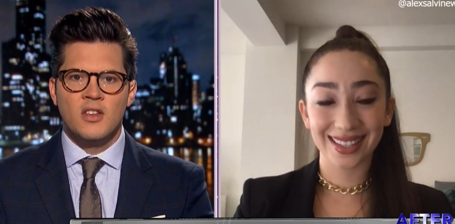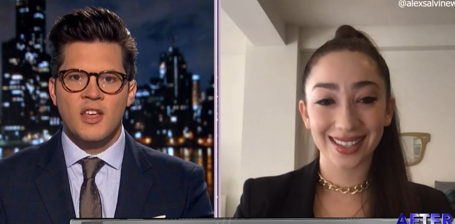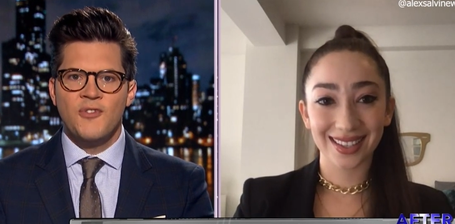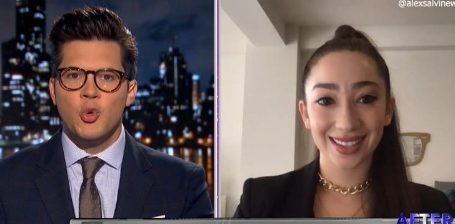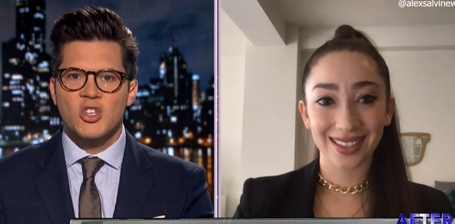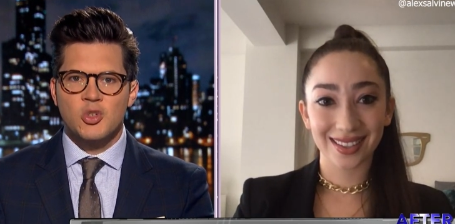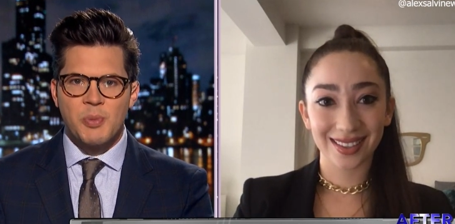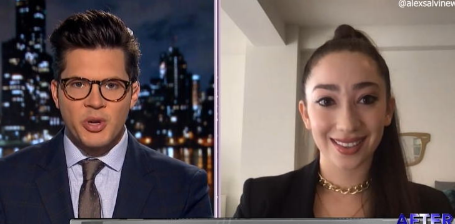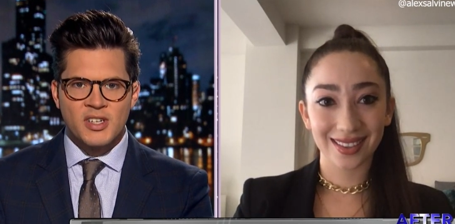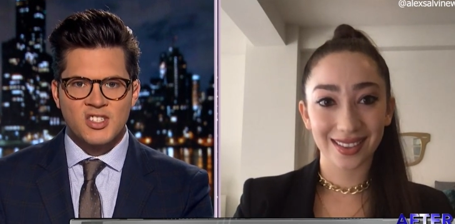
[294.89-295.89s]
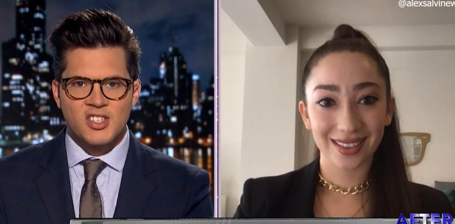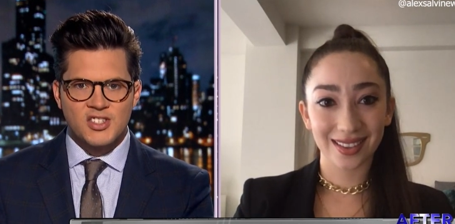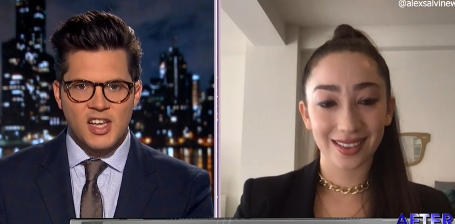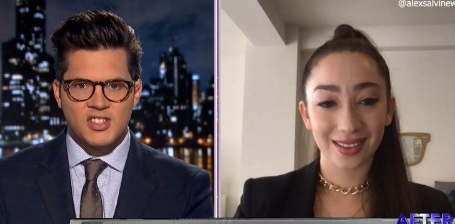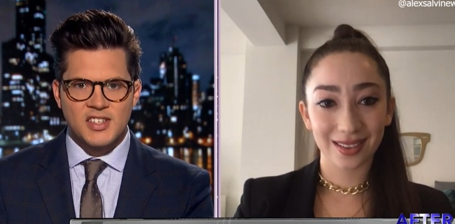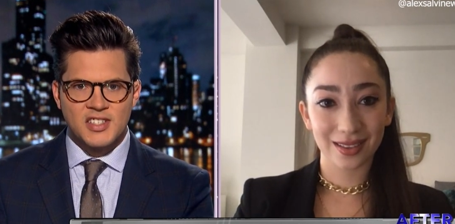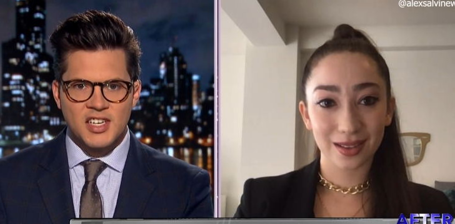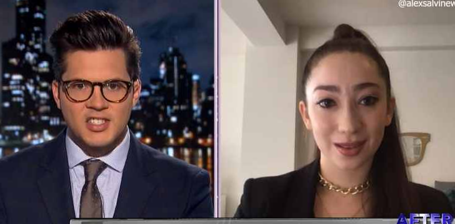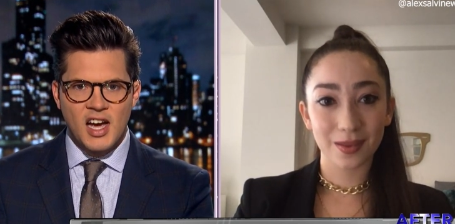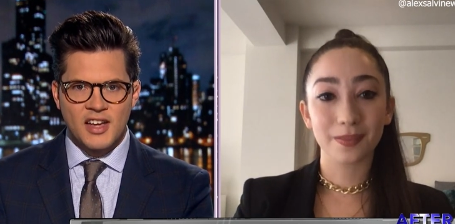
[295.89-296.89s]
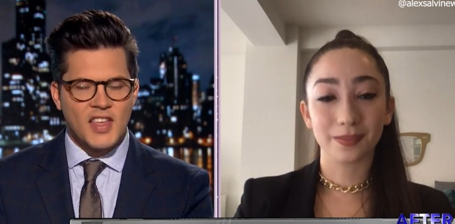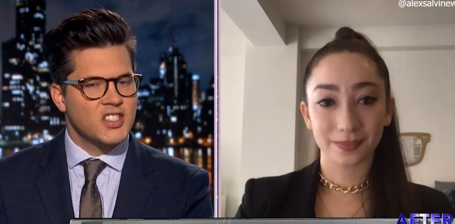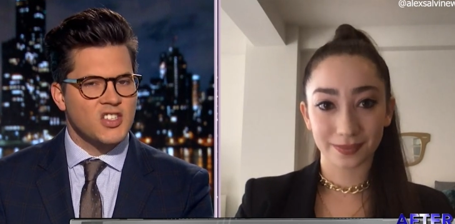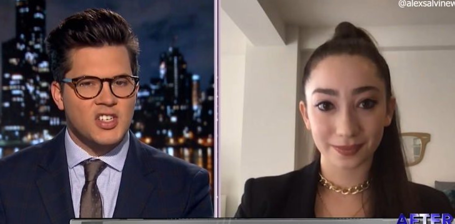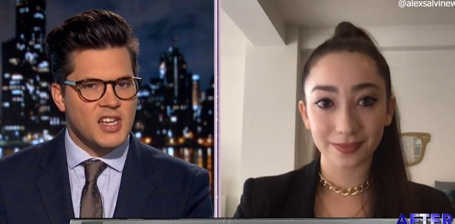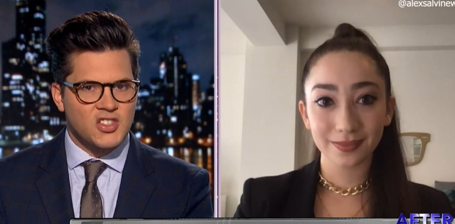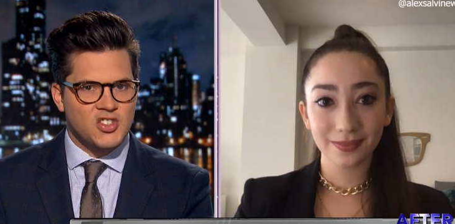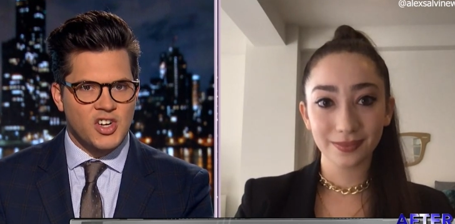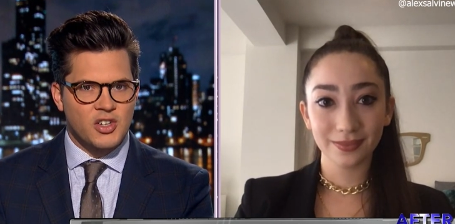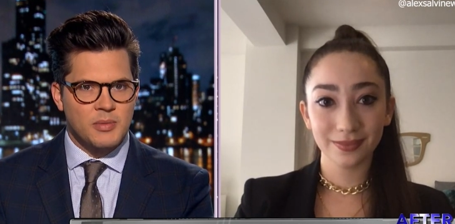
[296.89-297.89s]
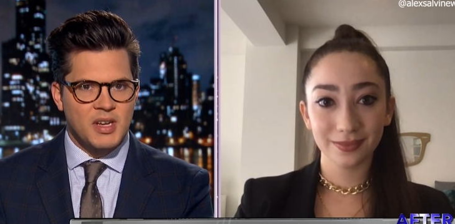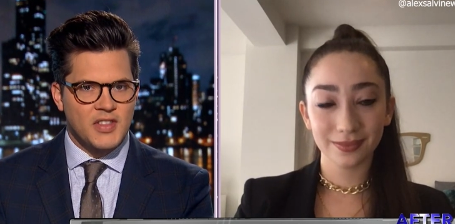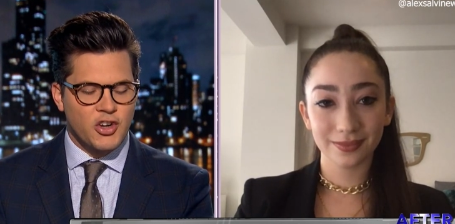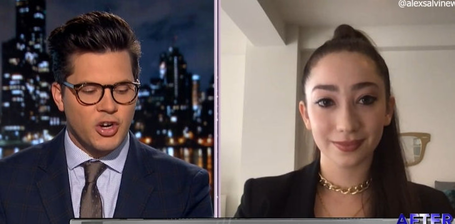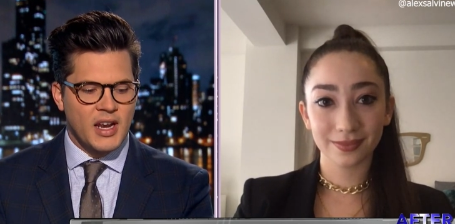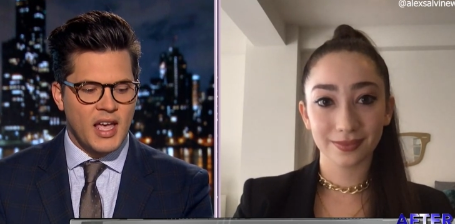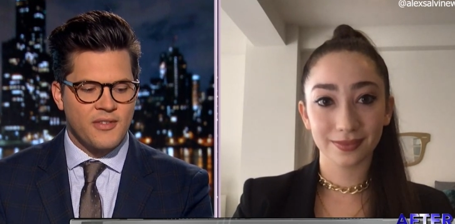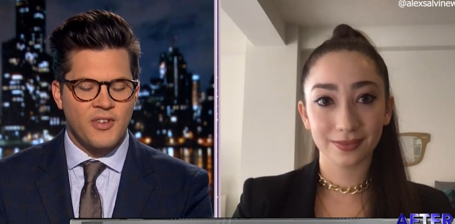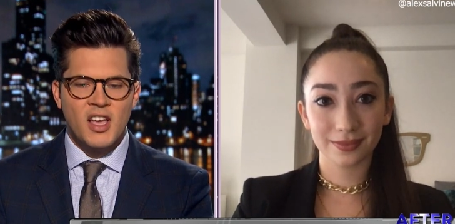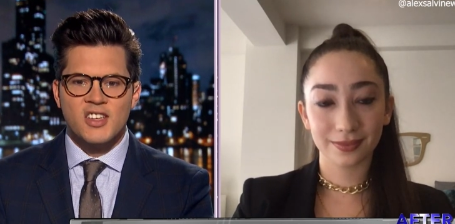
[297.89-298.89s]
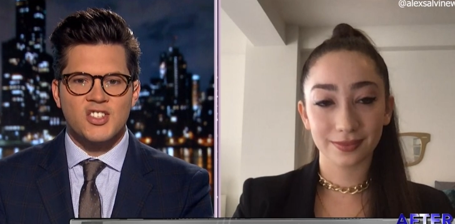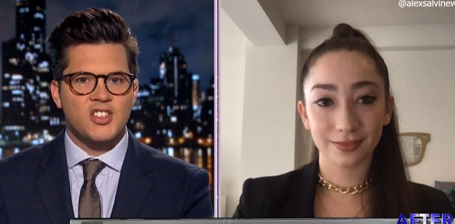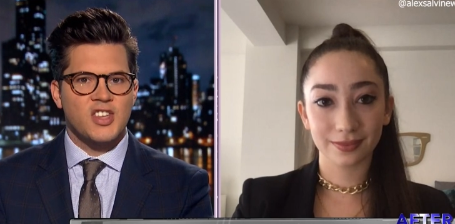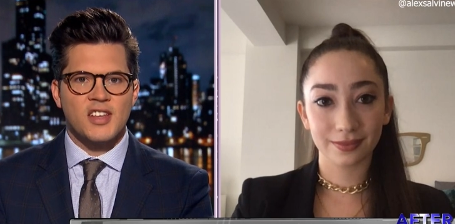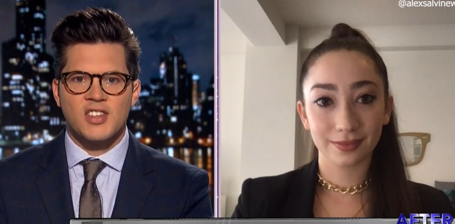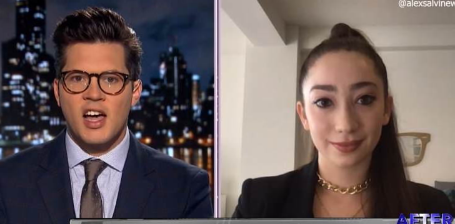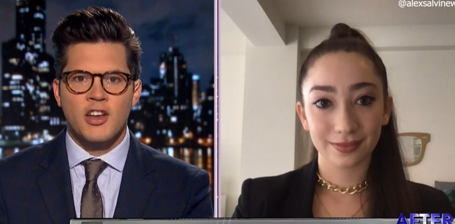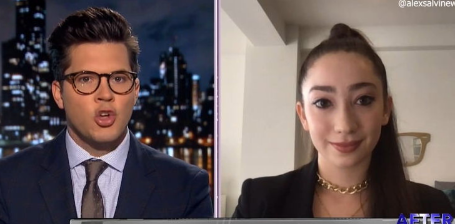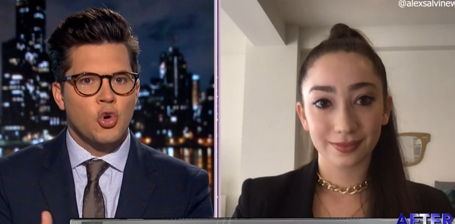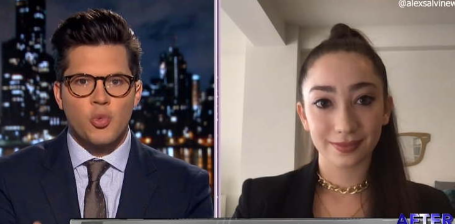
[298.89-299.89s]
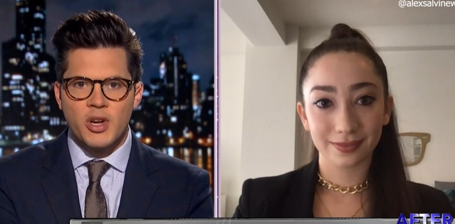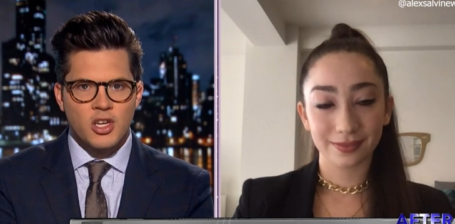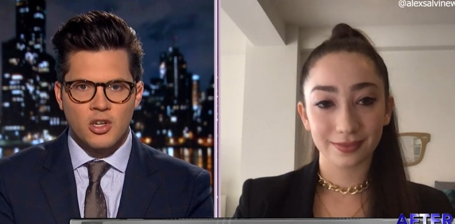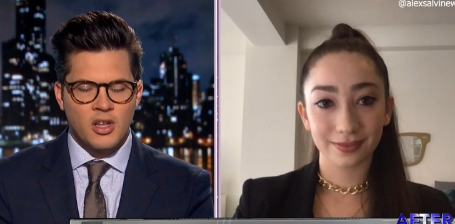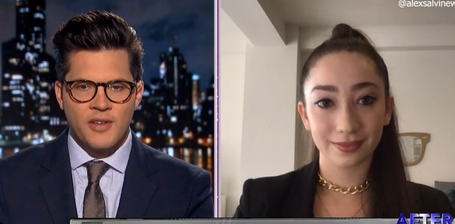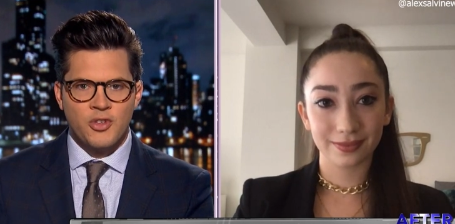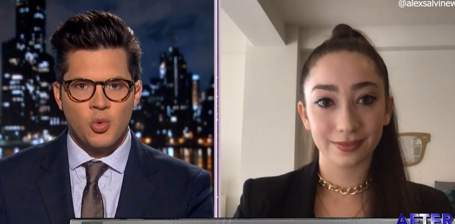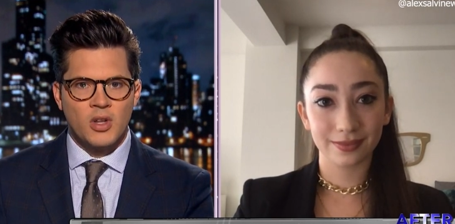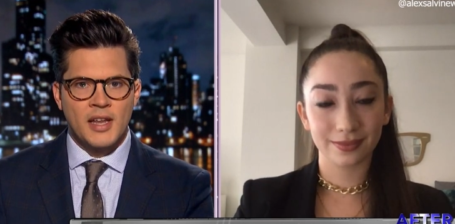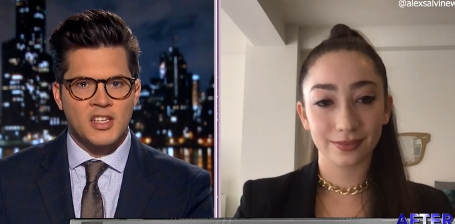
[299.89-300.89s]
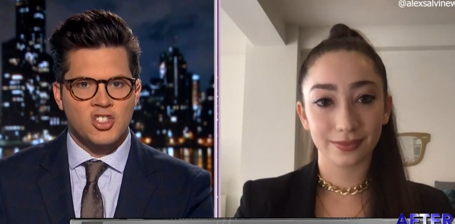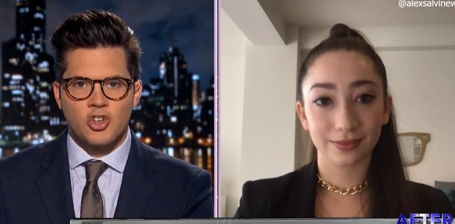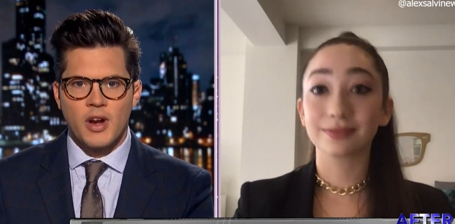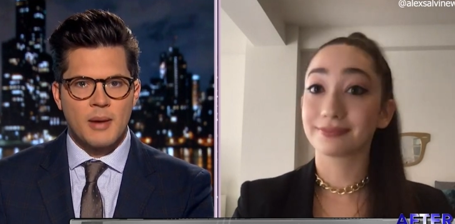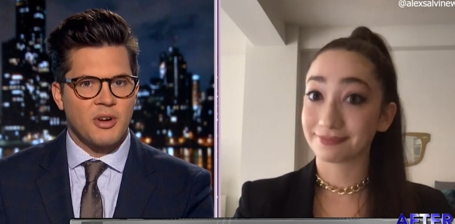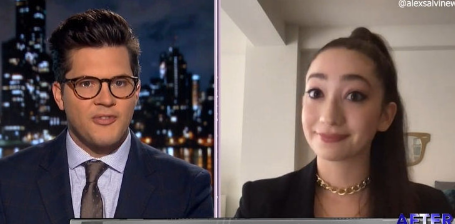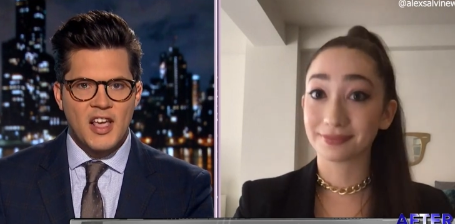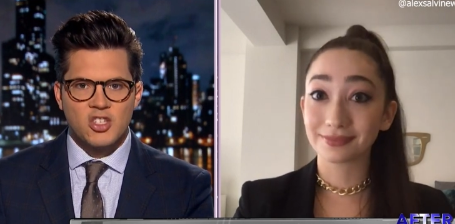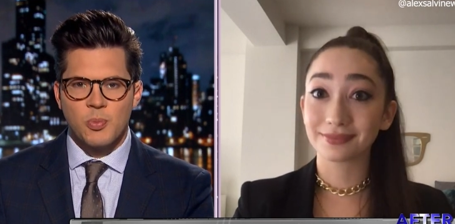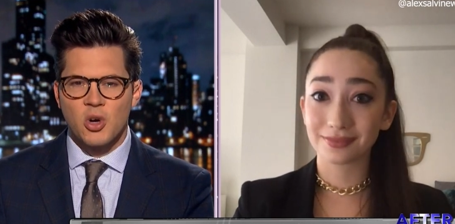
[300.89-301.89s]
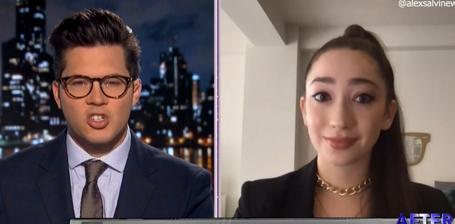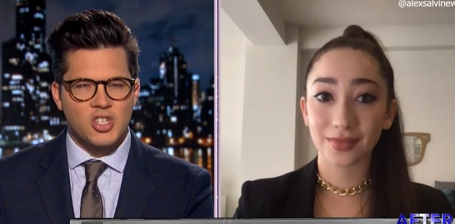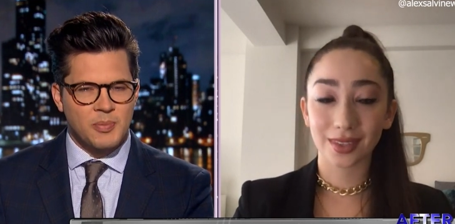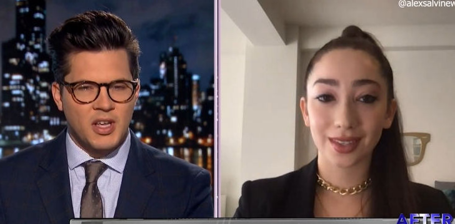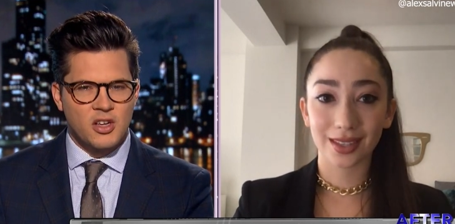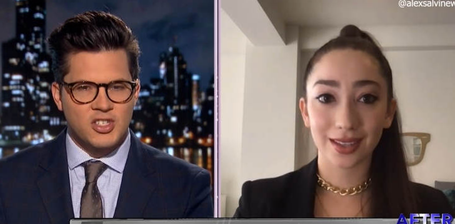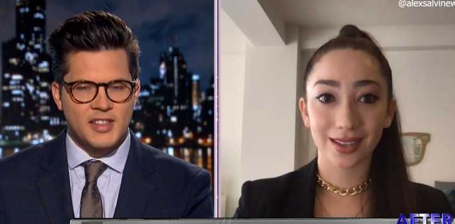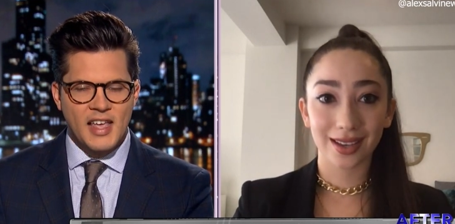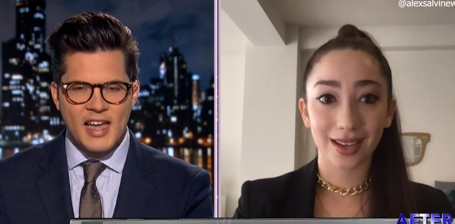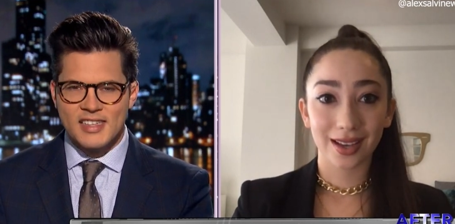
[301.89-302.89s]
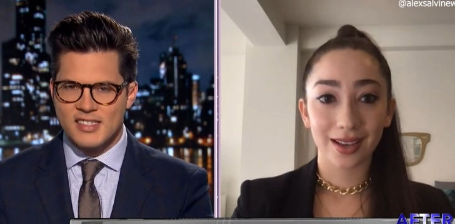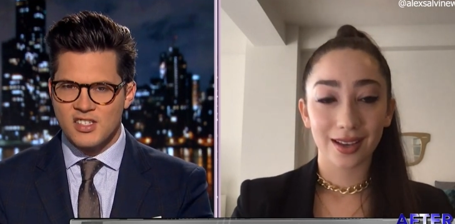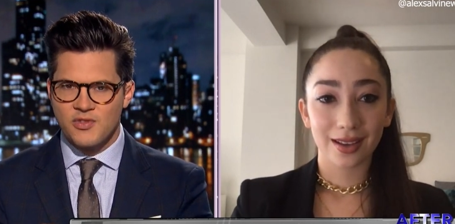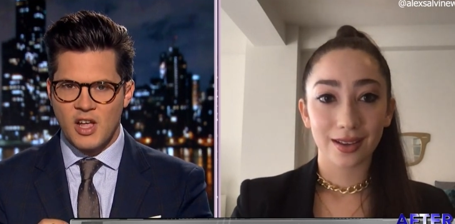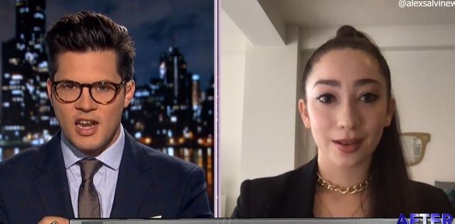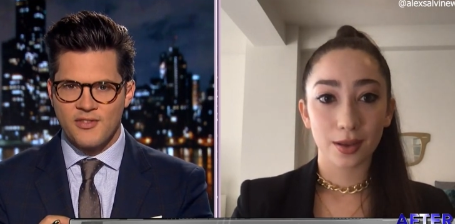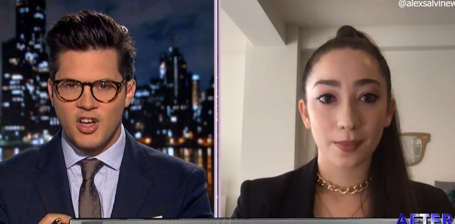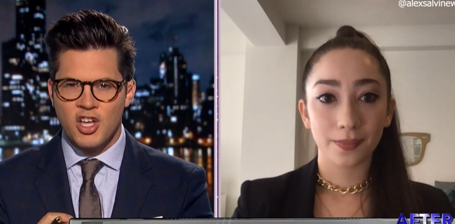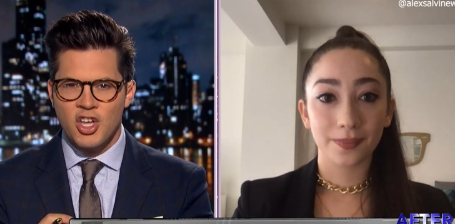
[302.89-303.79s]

Speaker 1: if you experience success on TikTok, that doesn't necessarily mean that you're going to have success on Real, if you will, on Instagram or Facebook or something else like that. Is this kind of a